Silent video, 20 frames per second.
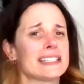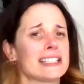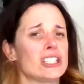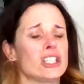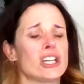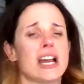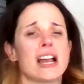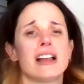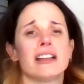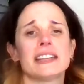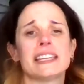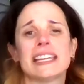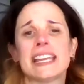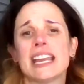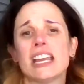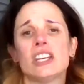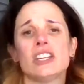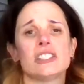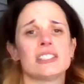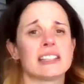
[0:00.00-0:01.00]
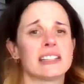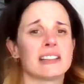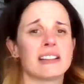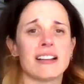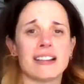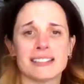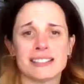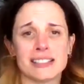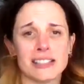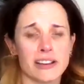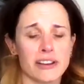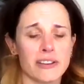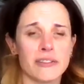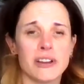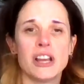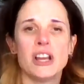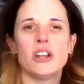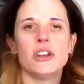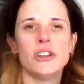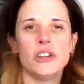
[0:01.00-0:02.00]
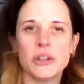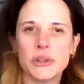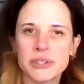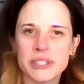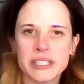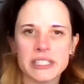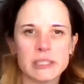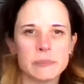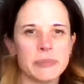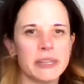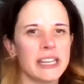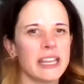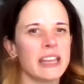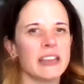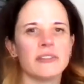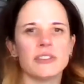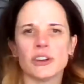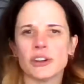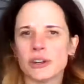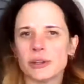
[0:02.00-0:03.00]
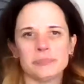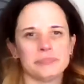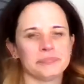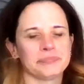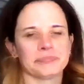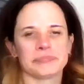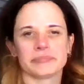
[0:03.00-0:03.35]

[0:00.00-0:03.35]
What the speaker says: the child engages in lots of nuisance behavior